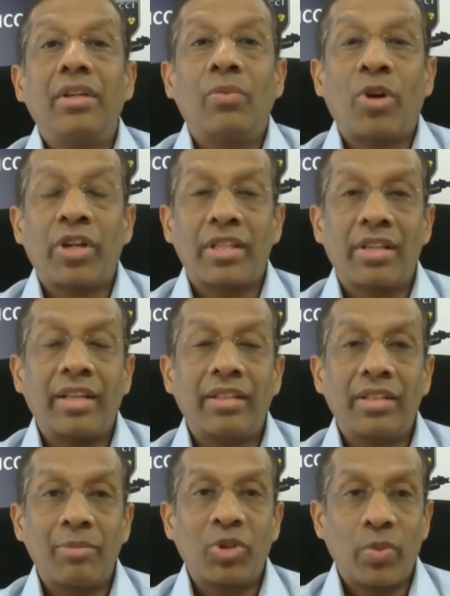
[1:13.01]
what has led
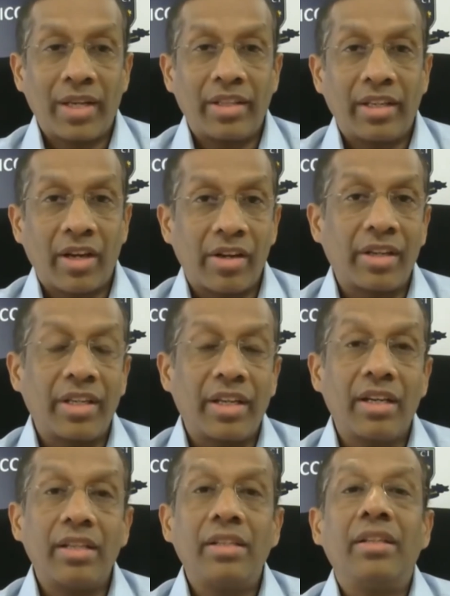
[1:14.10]
them to where they currently are,